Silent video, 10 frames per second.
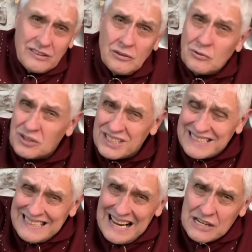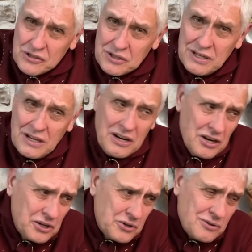or slashed
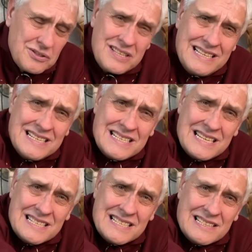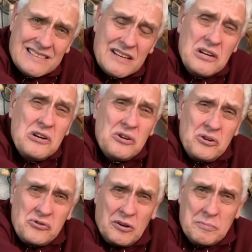across the intestines. You
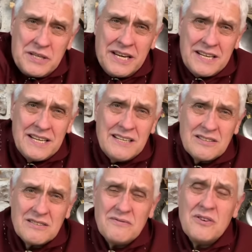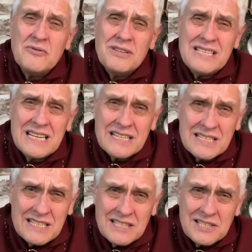drop to your knees. Your
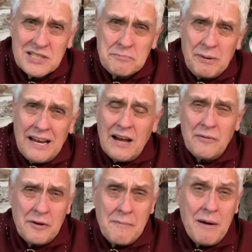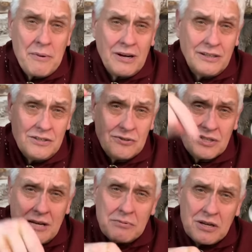intestines spill out. The man behind you steps